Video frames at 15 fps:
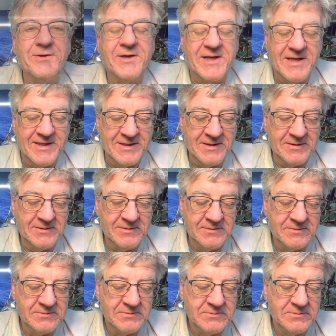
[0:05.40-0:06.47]
again.
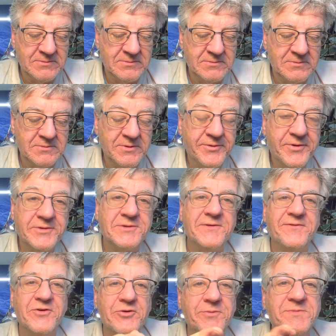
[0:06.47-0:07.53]
Those of
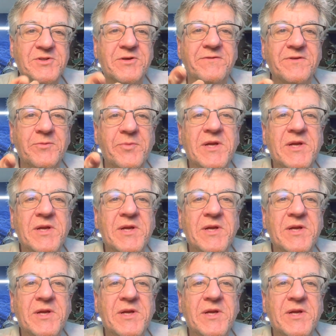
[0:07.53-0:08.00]
you observant